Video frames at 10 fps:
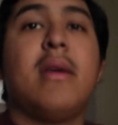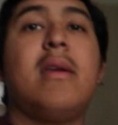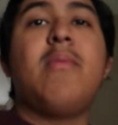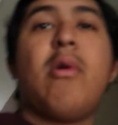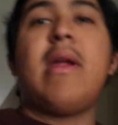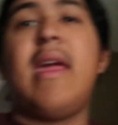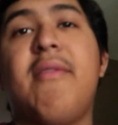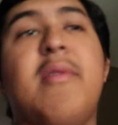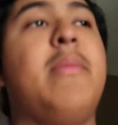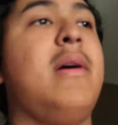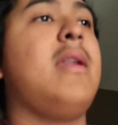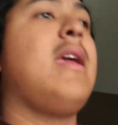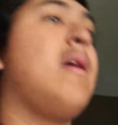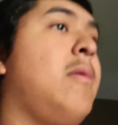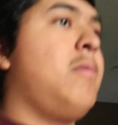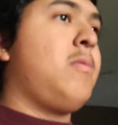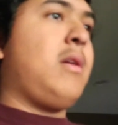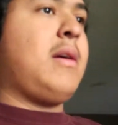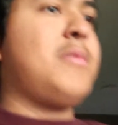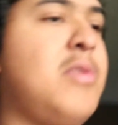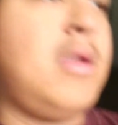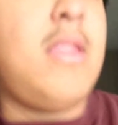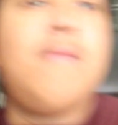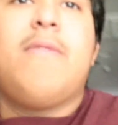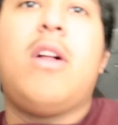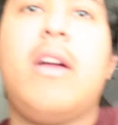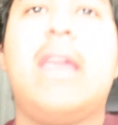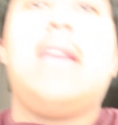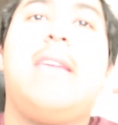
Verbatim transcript: Good morning, everybody. Welcome to another vlog.